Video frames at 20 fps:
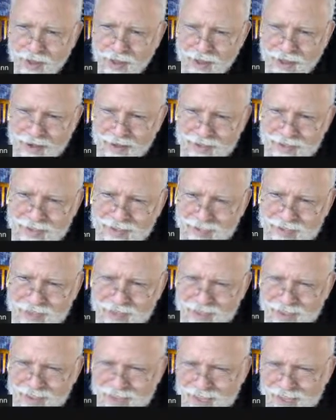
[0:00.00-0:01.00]
And this is
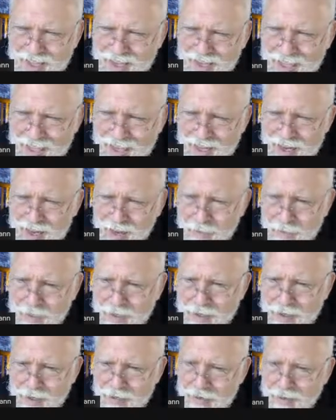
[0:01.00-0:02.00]
a little
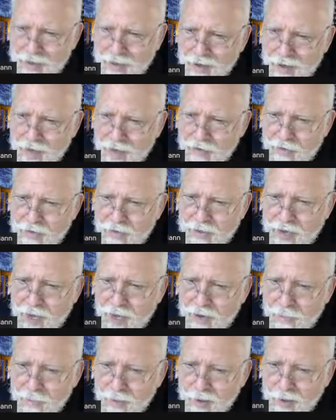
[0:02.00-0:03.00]
bit of a
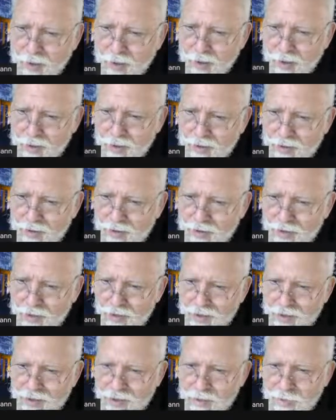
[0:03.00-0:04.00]
duck bill.
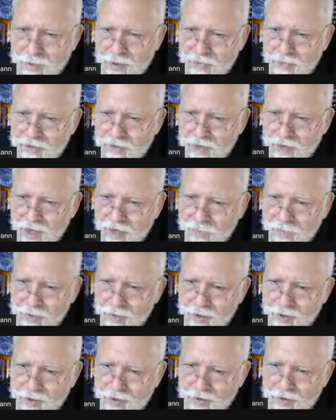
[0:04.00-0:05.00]

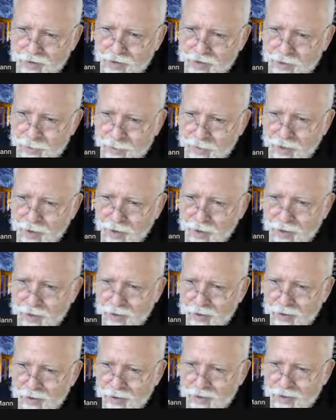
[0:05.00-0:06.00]
Here's the
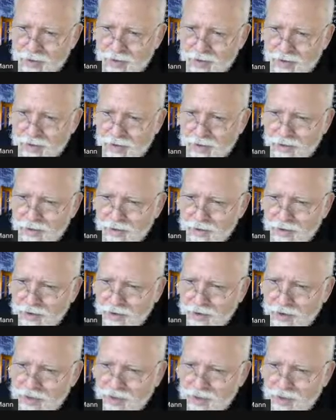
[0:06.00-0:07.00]
bill,
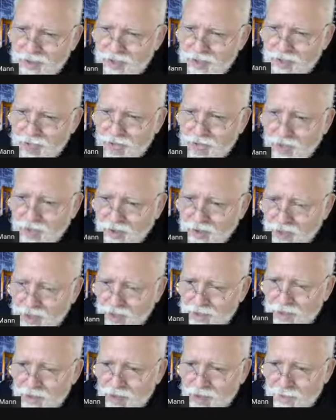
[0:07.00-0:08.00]
and here's the eye. So
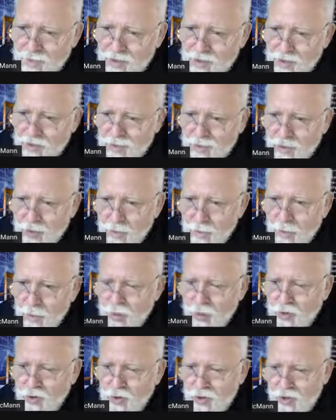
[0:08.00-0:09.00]
that tells me there's a little
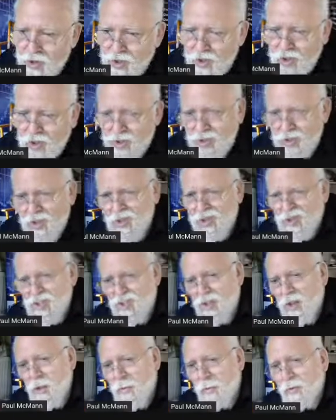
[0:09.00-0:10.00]
push. There's
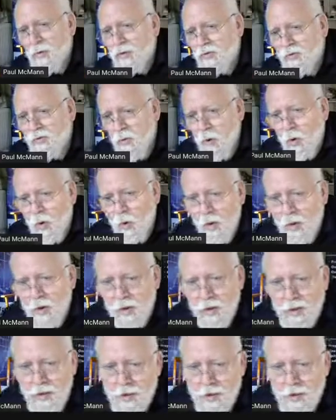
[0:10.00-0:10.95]
still a push forward.